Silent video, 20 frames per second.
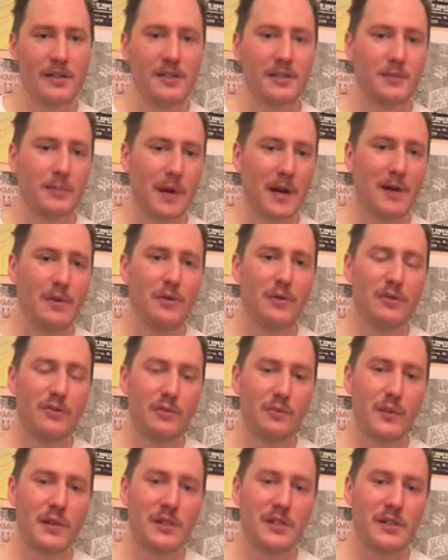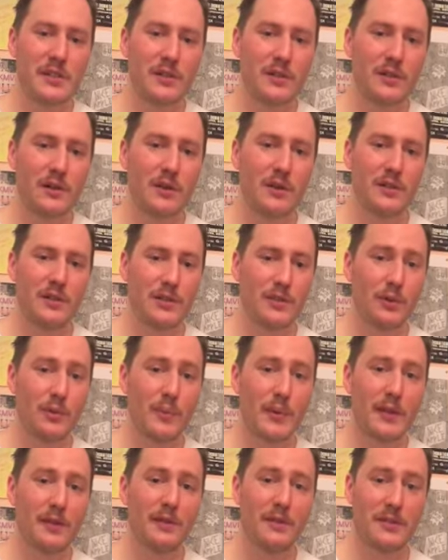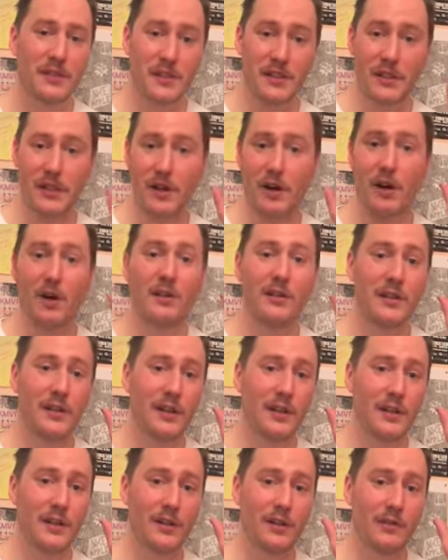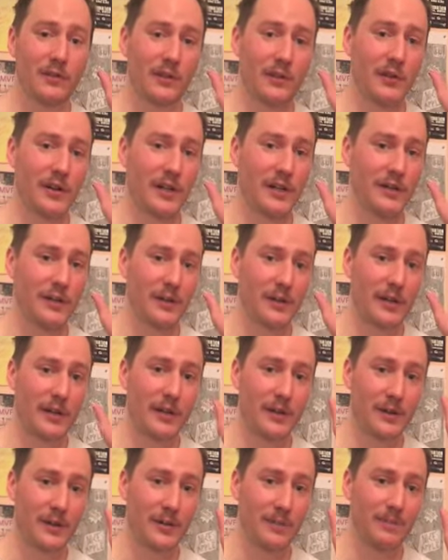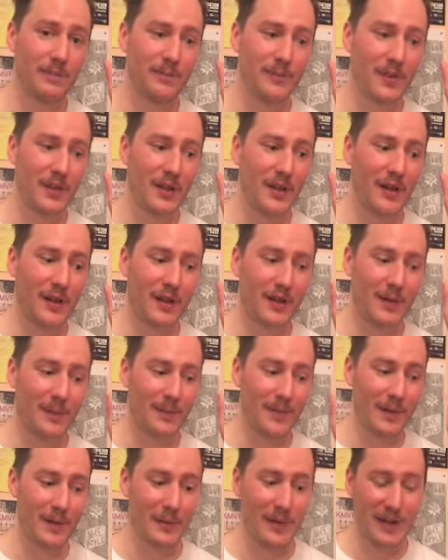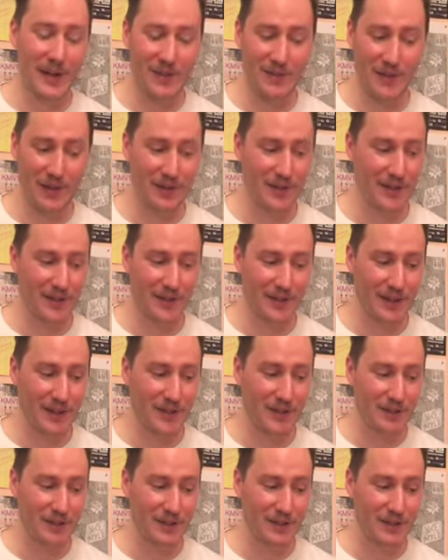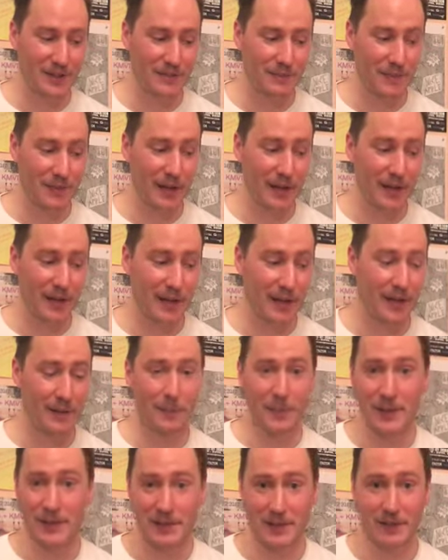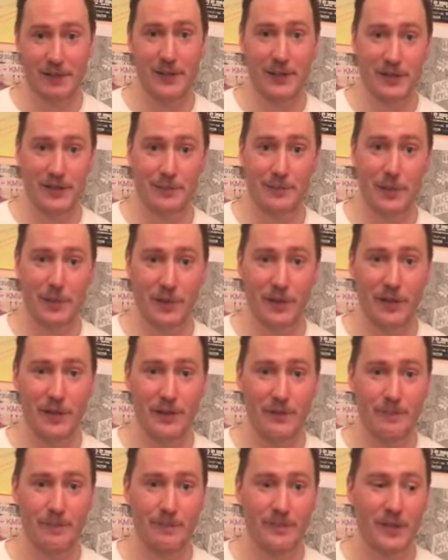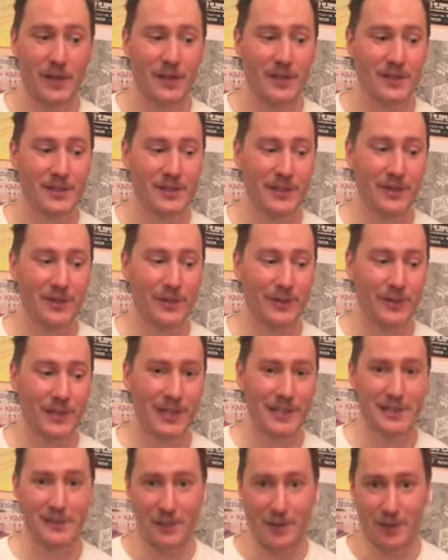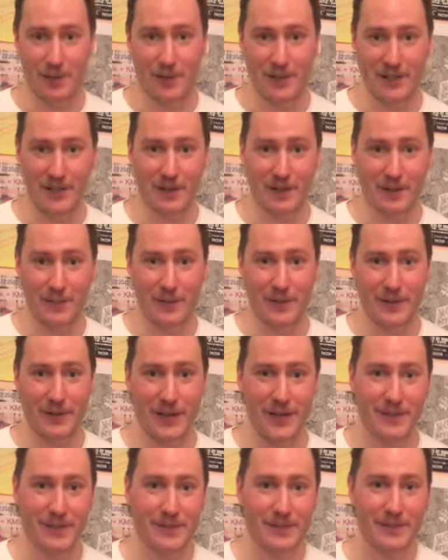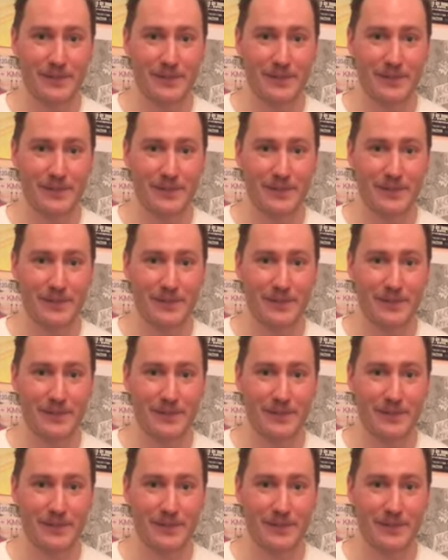spiral formation also appears in the cochlea of our inner ear, and when I found that out, my head basically exploded. So that's what I want to talk about next.